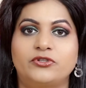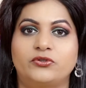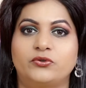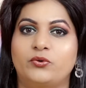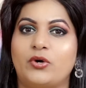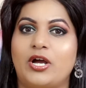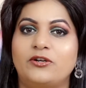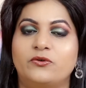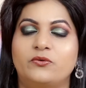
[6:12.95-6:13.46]

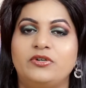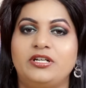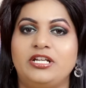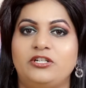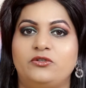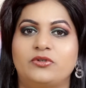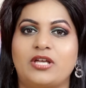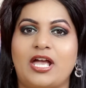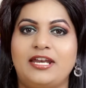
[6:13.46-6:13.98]
So I don't
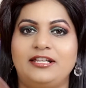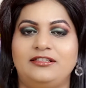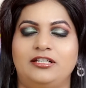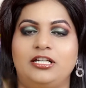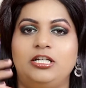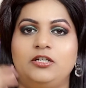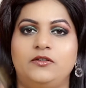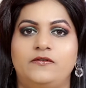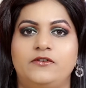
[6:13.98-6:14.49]
need to carry the
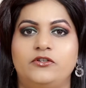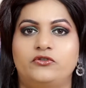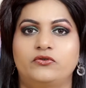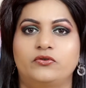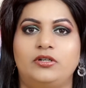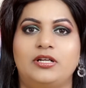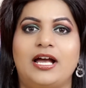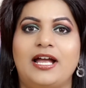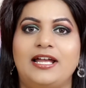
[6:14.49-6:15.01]

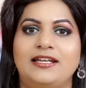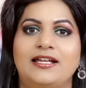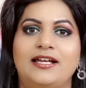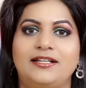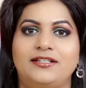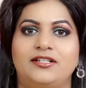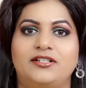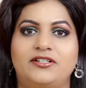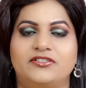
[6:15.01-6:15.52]
individual
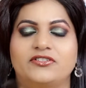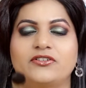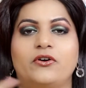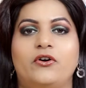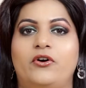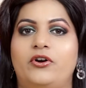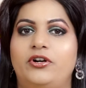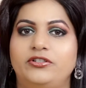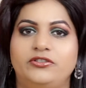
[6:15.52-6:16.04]
highlighters
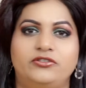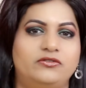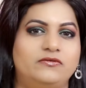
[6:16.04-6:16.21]
or